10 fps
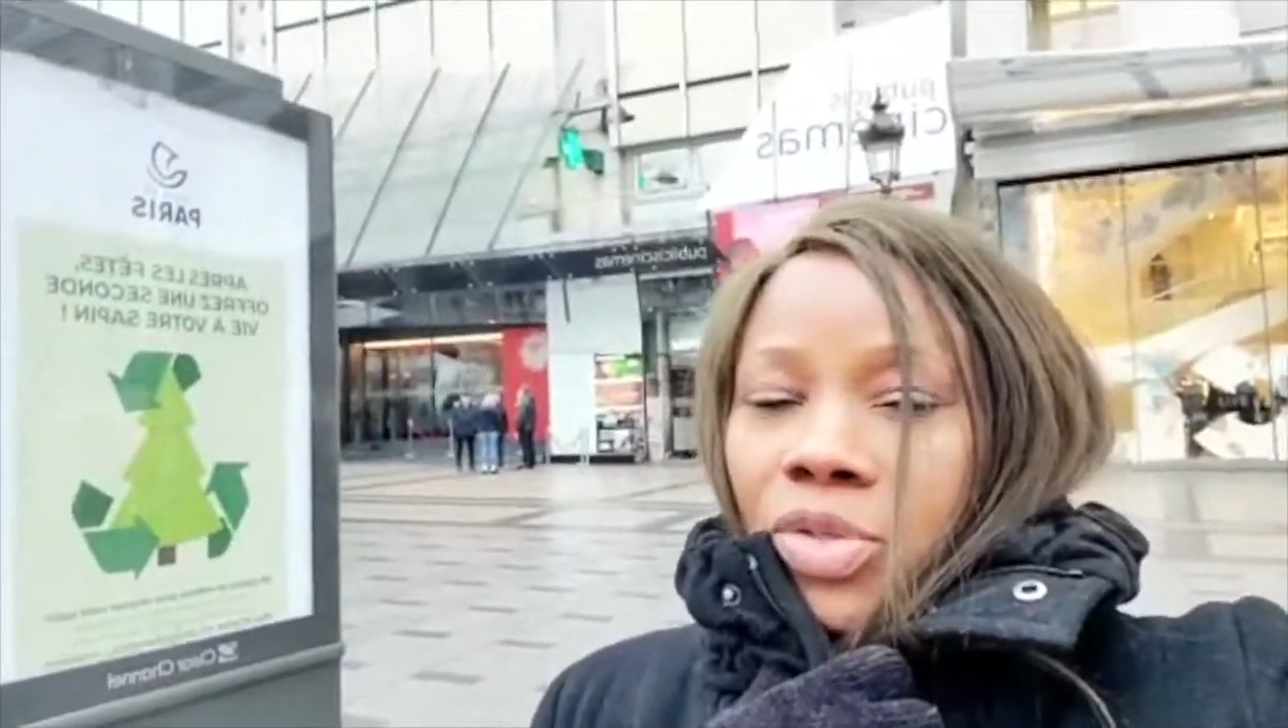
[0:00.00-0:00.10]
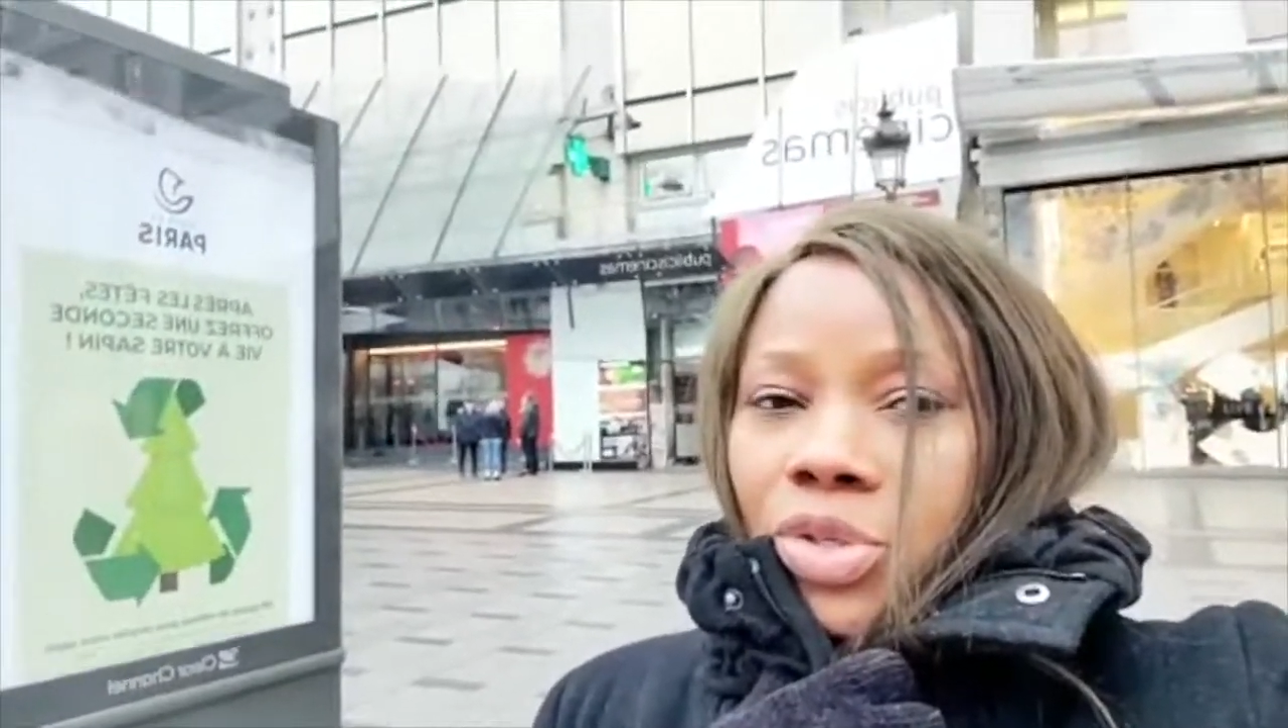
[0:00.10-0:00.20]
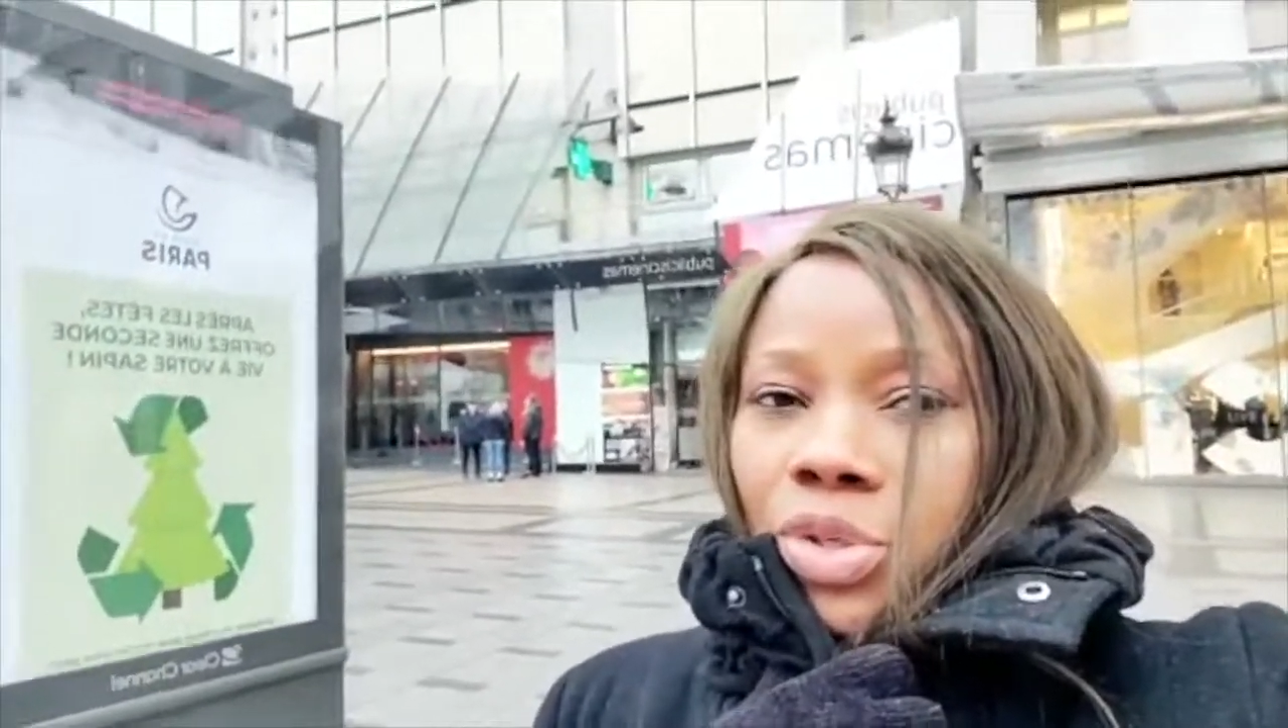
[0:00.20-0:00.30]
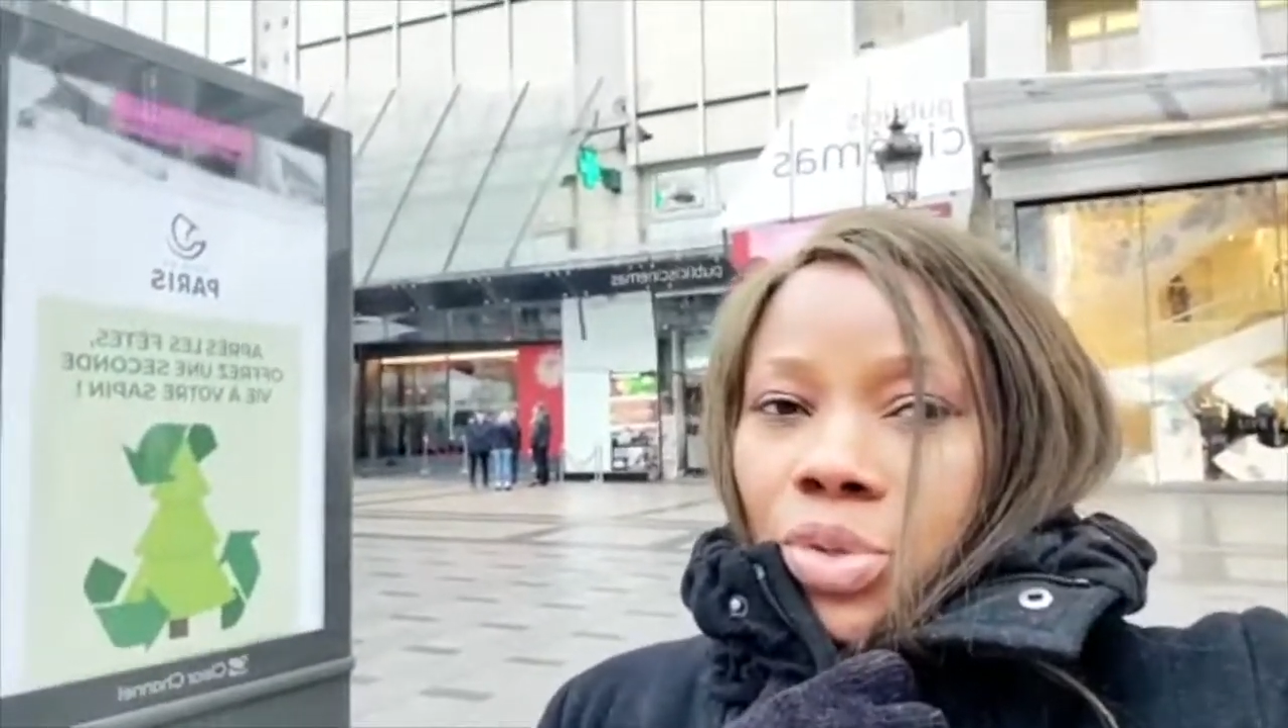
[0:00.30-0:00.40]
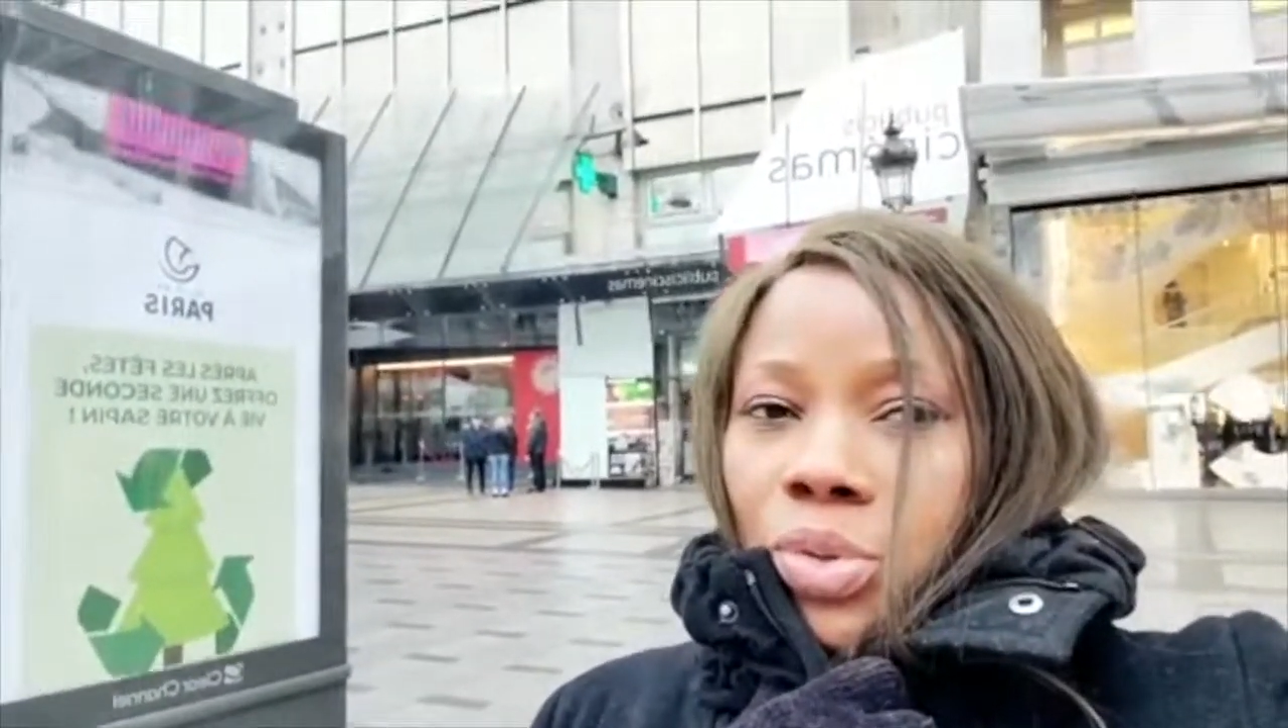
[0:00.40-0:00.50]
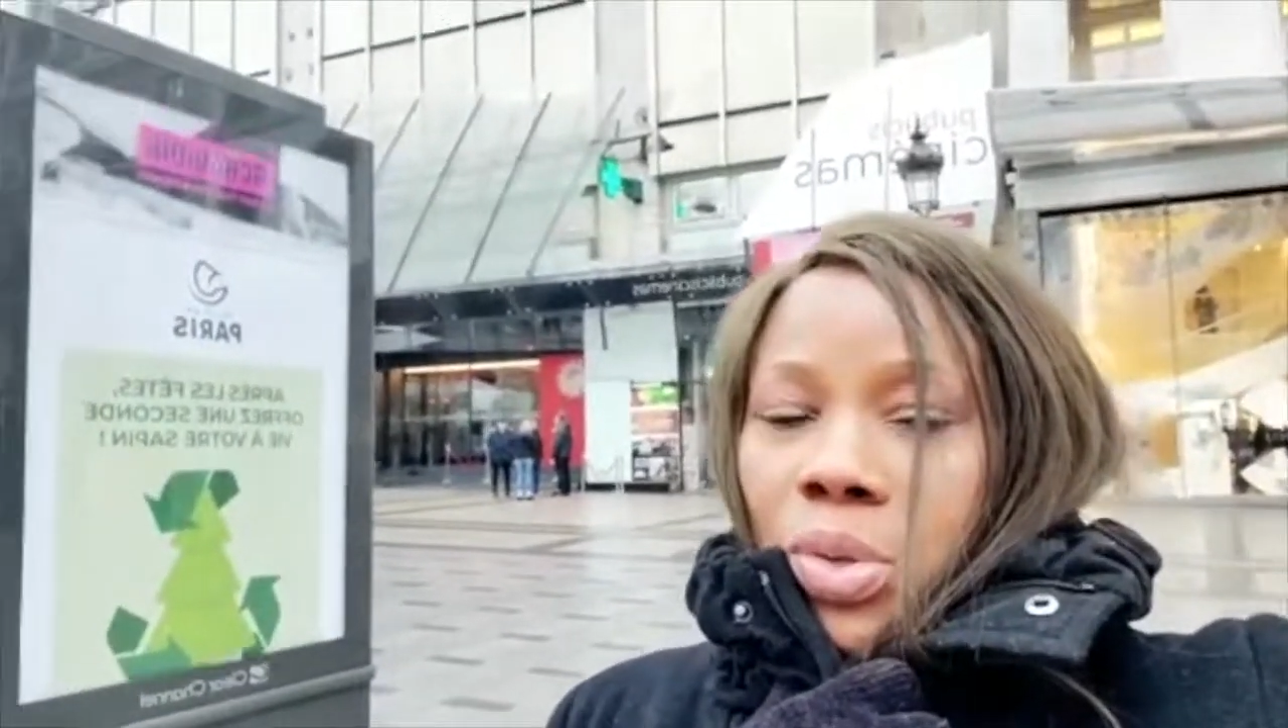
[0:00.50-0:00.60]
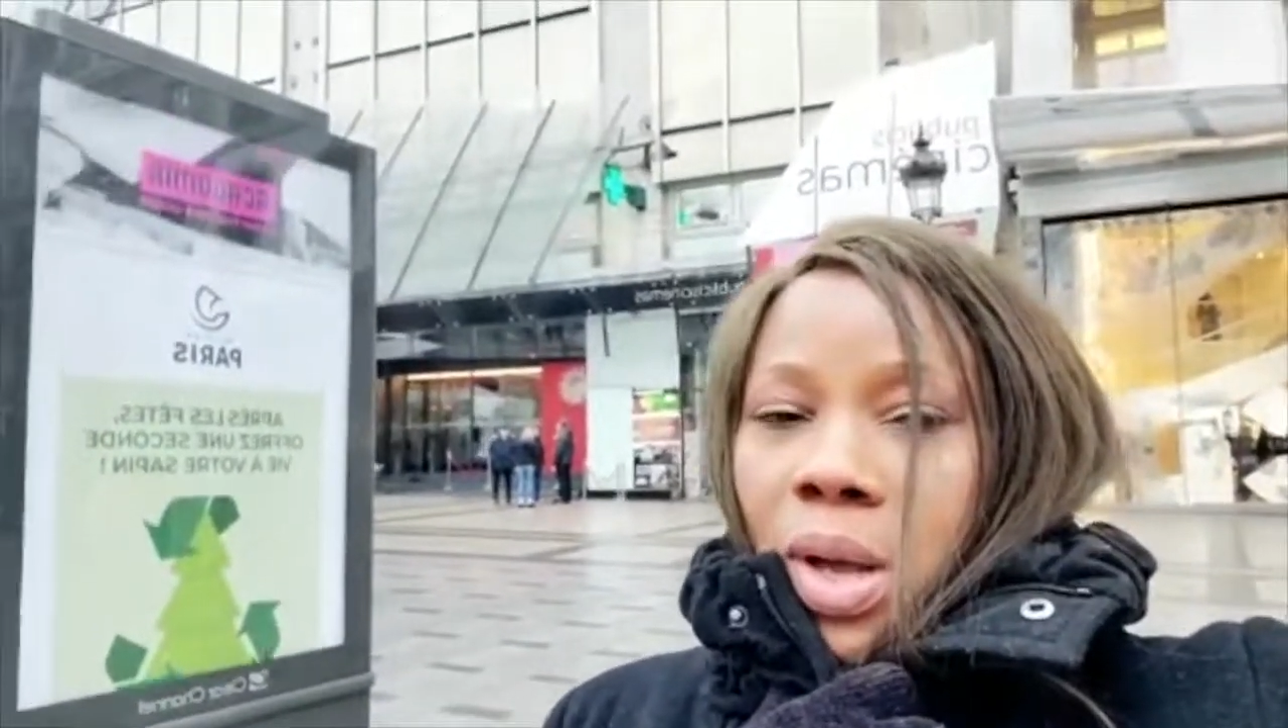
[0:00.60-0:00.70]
to